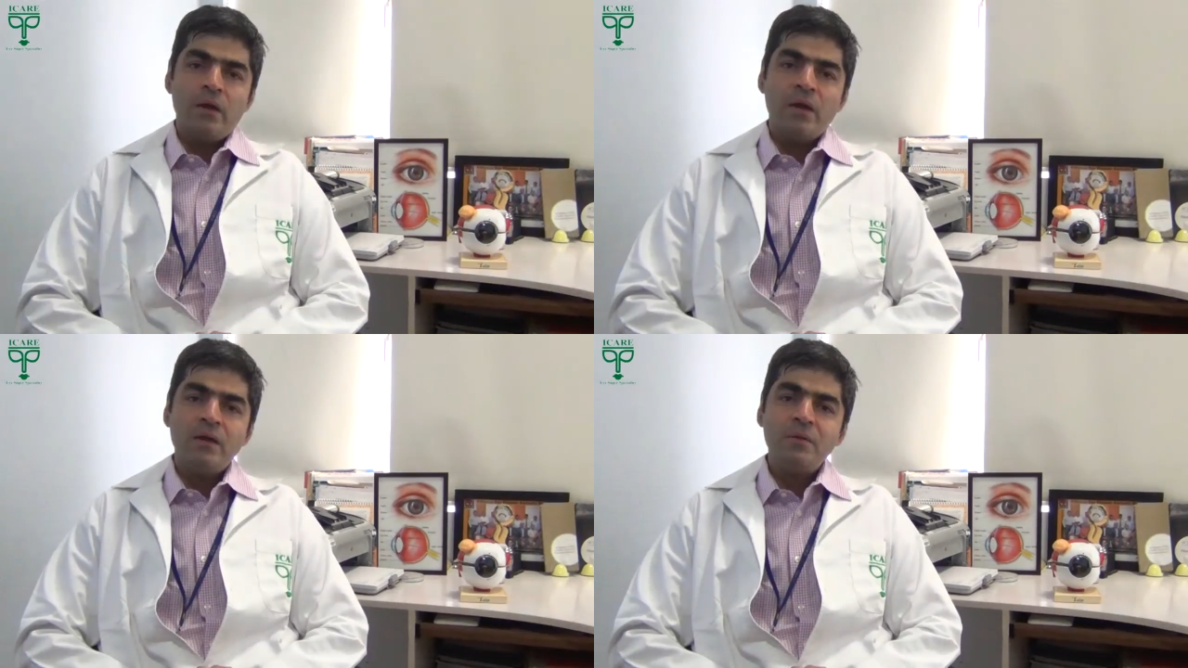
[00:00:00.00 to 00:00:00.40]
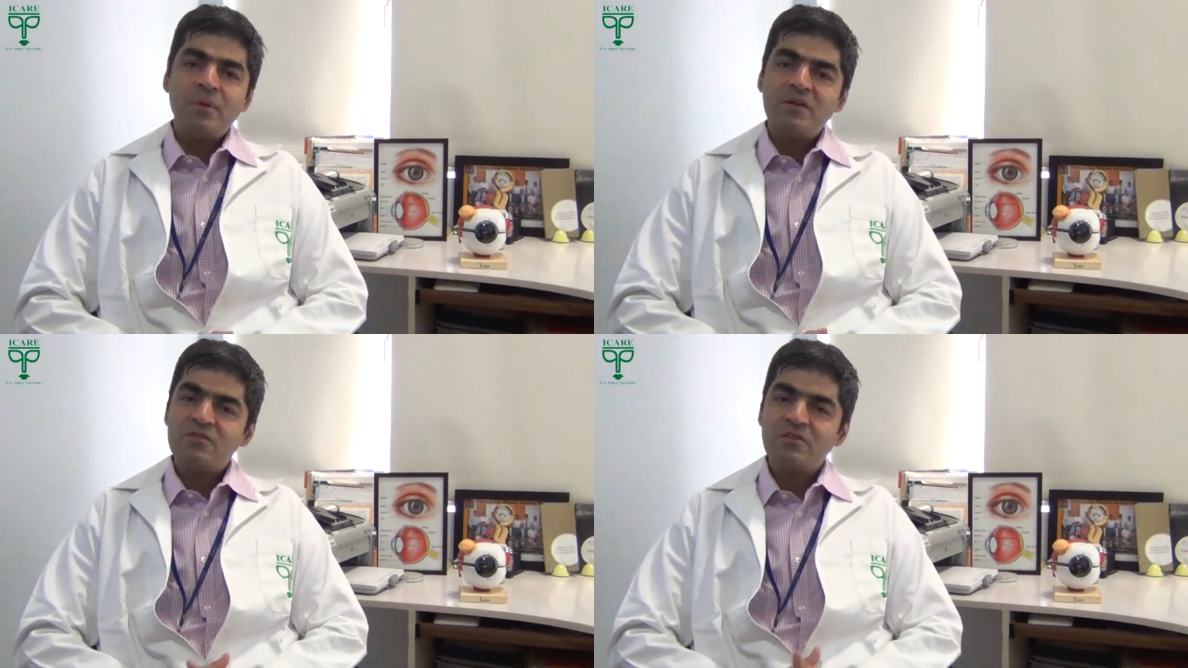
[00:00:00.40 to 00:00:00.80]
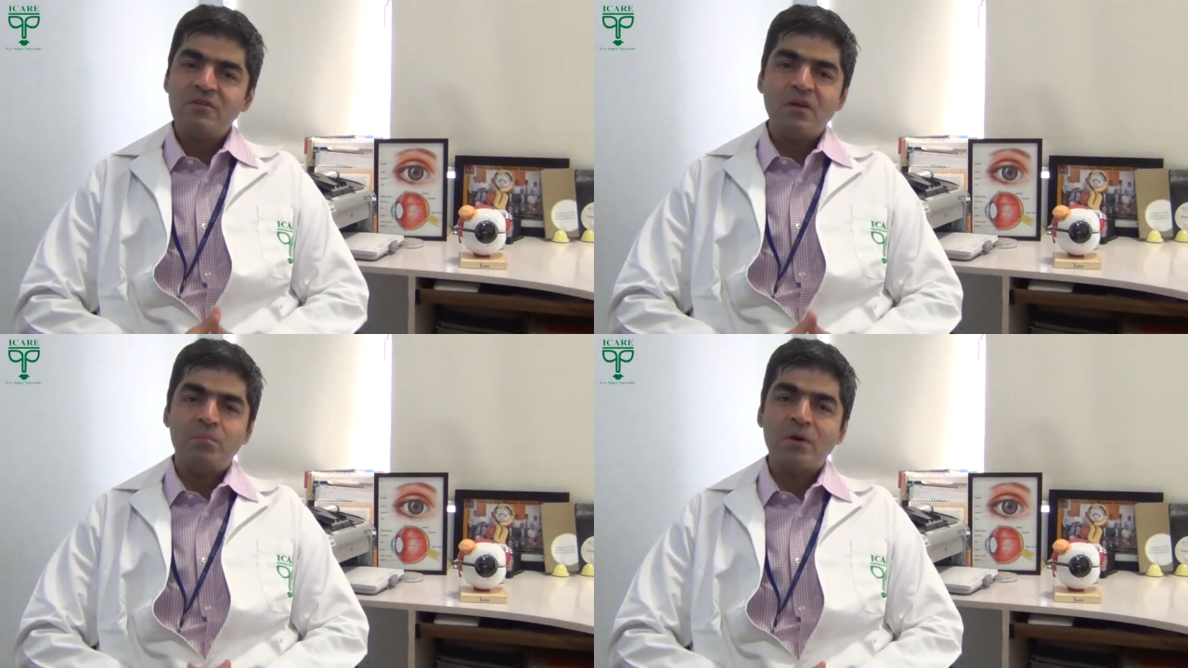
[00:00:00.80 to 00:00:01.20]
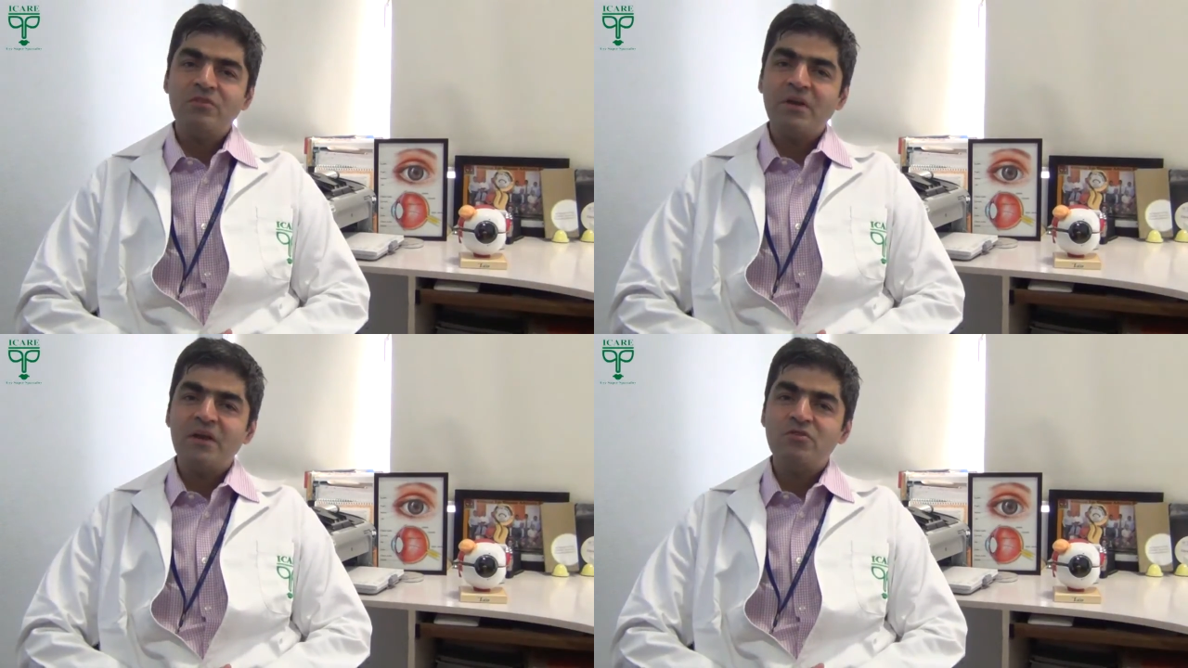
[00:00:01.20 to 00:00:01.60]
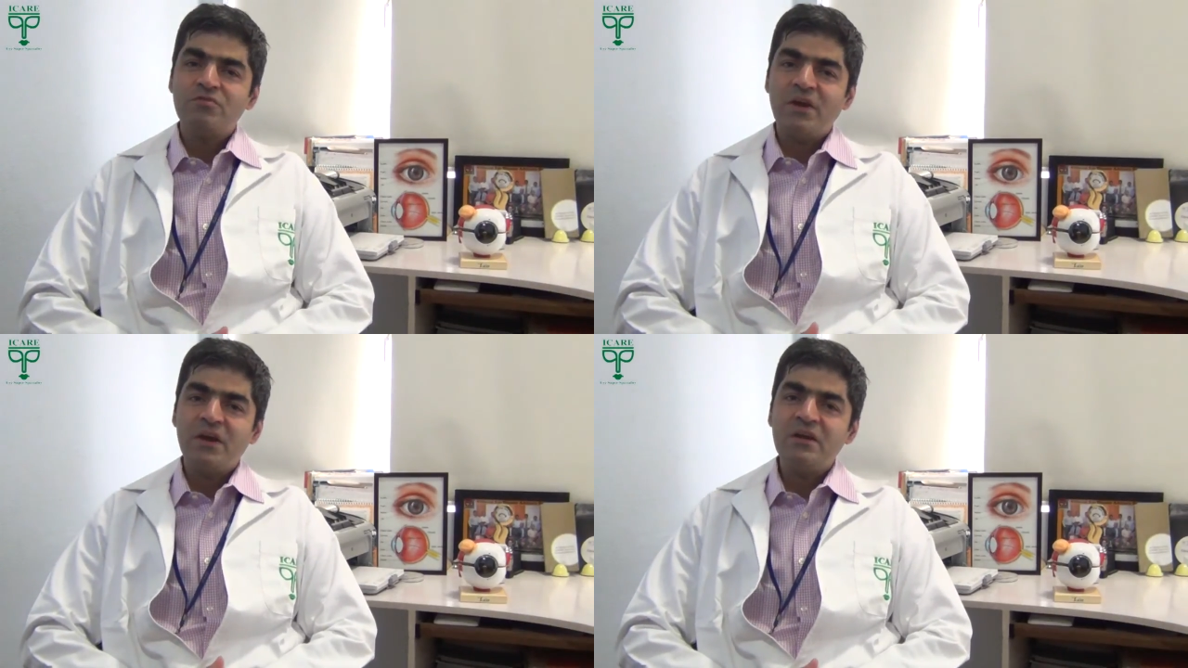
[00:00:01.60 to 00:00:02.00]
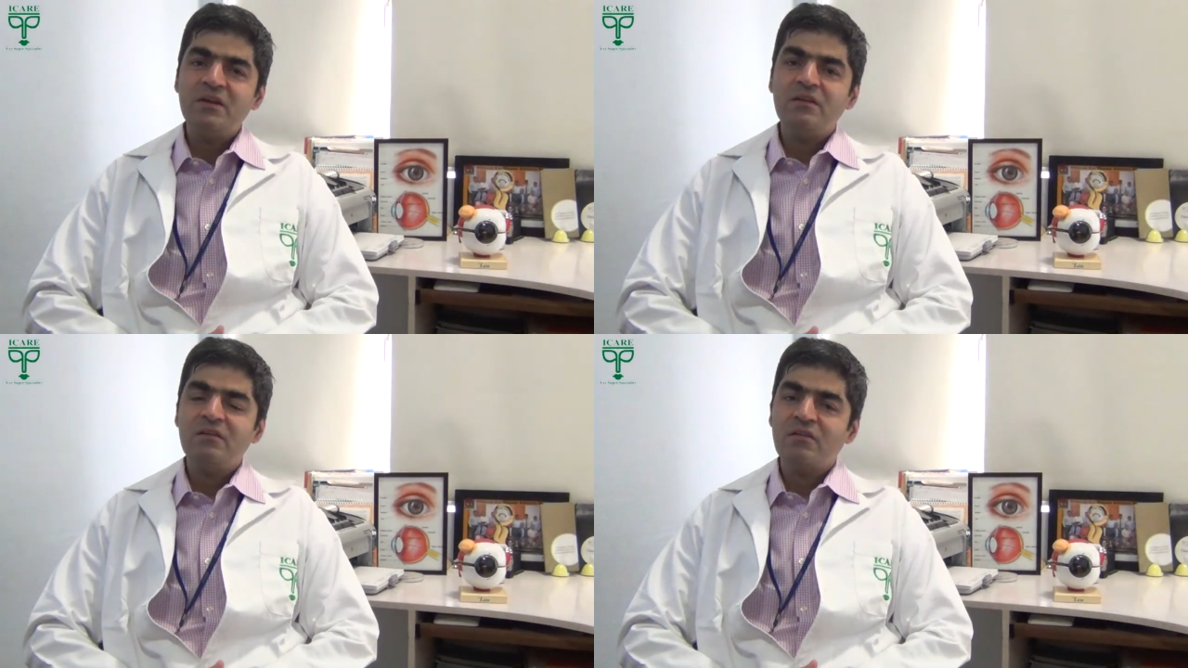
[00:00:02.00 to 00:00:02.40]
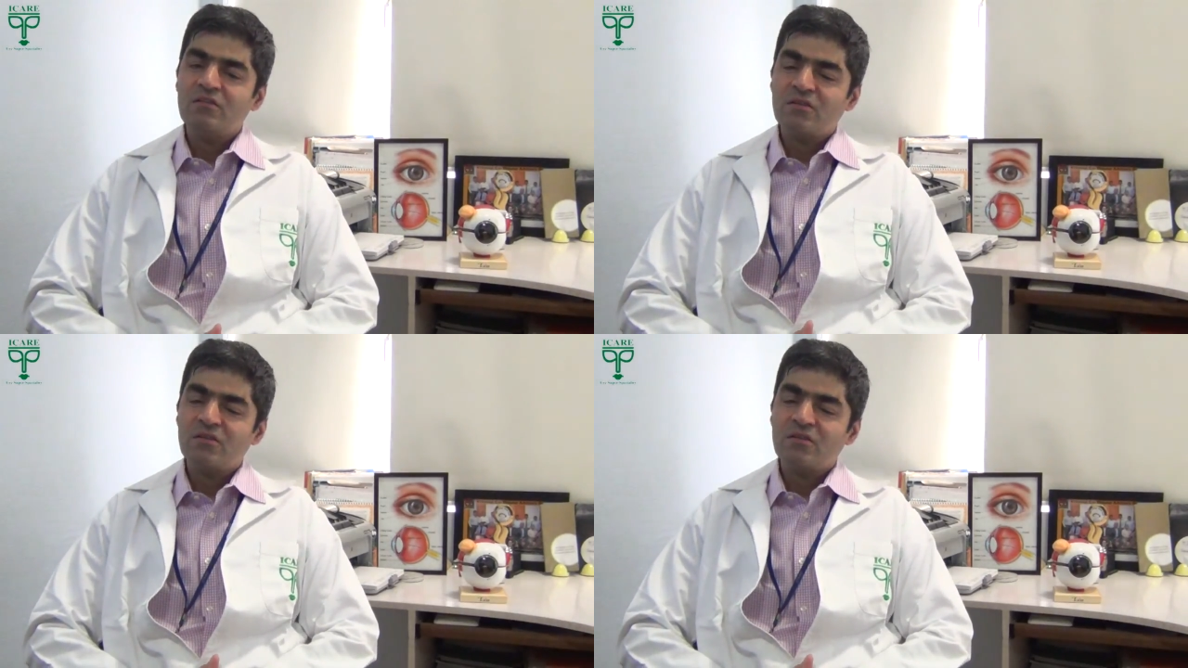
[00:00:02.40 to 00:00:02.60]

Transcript: Any patient above the age of 18